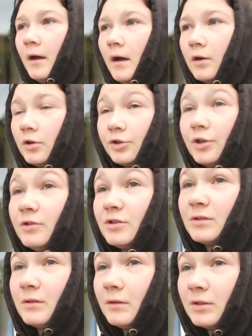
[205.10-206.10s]
I'm gonna go
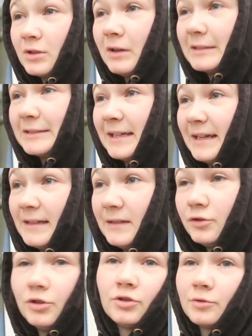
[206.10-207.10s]
Star City
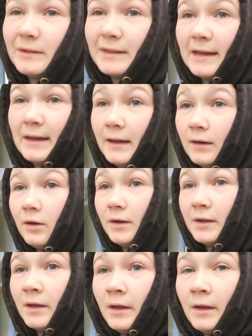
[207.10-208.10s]
and do something there
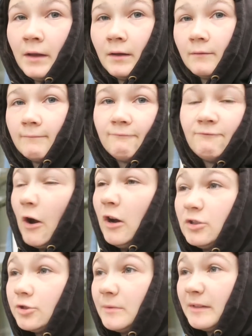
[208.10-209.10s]
like
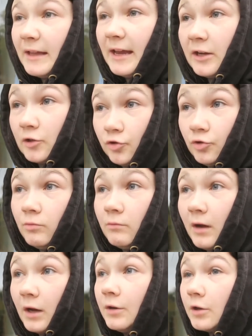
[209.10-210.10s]
find something there do
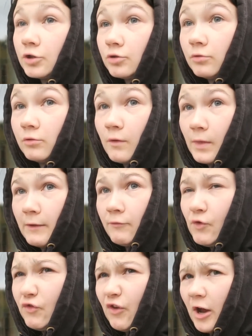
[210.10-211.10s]
I'm not sure if they
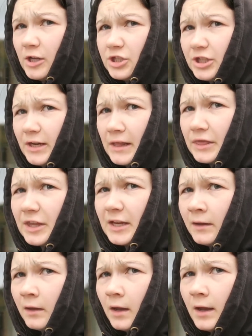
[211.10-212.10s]
move first she
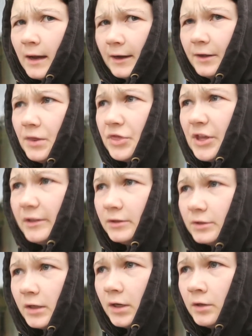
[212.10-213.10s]
I don't think
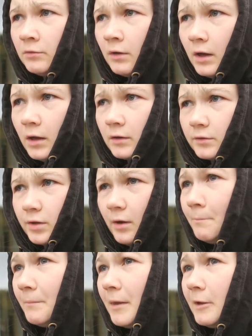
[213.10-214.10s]
so so
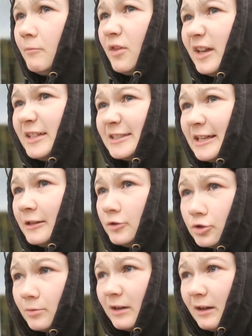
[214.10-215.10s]
I remember they saying
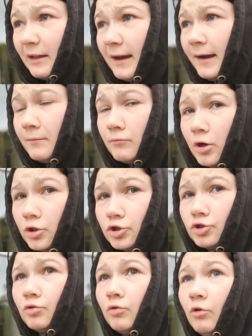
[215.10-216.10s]
something like that I'm not
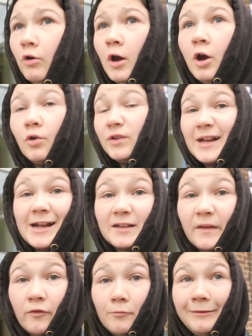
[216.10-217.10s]
sure we're at a
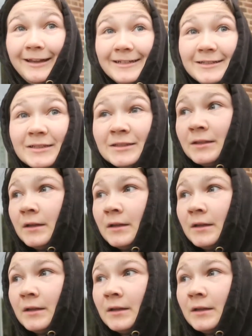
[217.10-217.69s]
different place